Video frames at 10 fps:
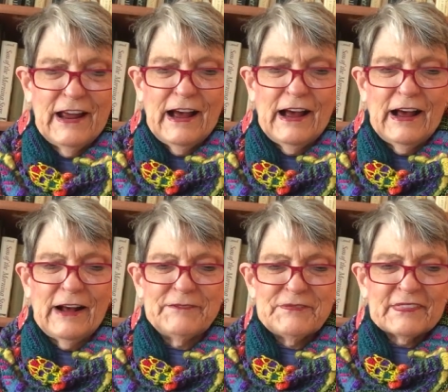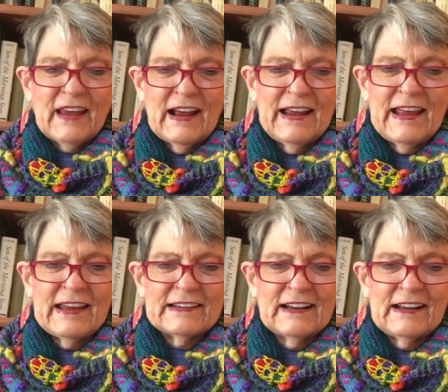Uh,
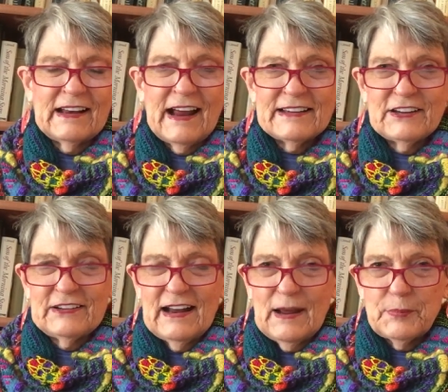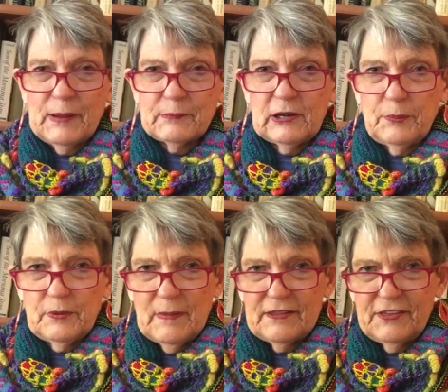and uh, I did, I, am going to put
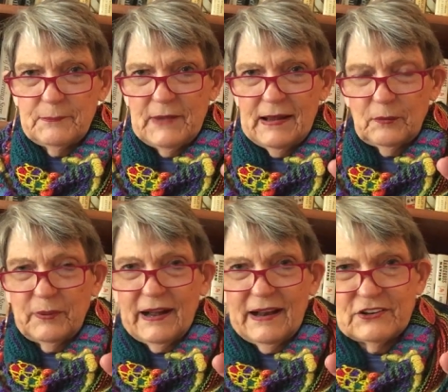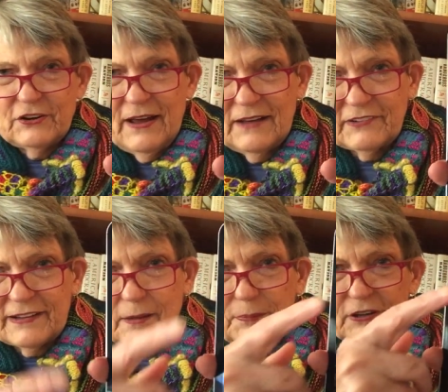in my thumbnail, but I do have
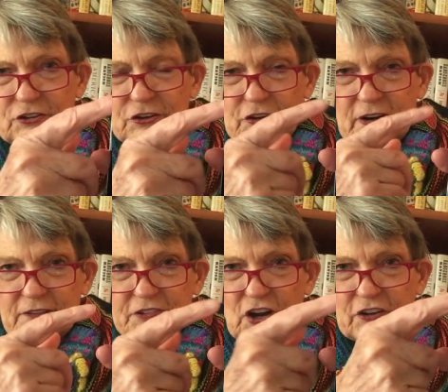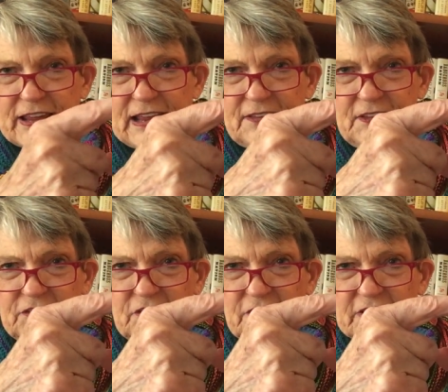like a picture of Dalkey, and
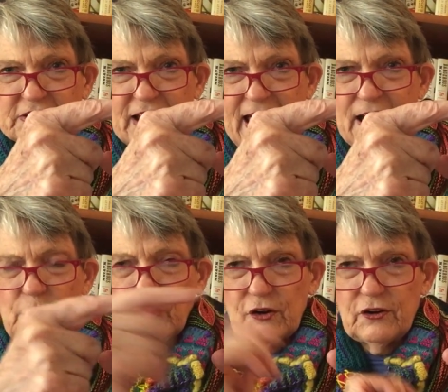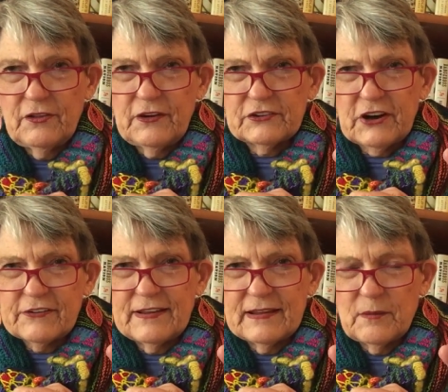this is the tower they're
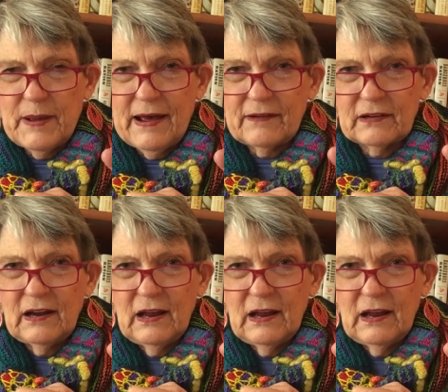talking about